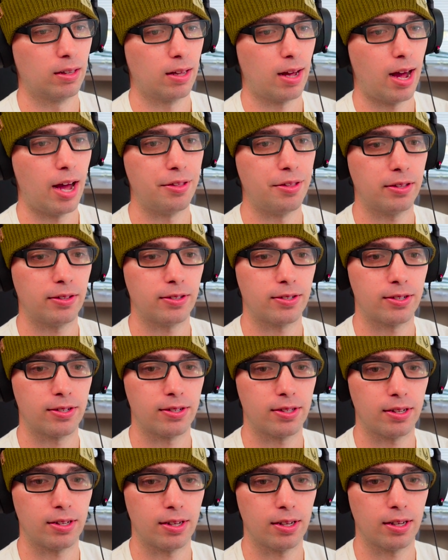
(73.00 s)
I think this is
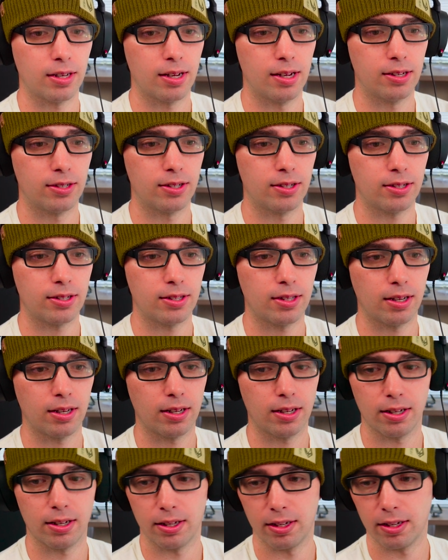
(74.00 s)
the, uh, is this
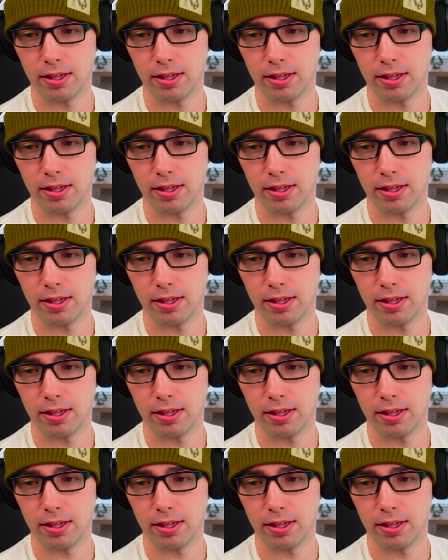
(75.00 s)
the...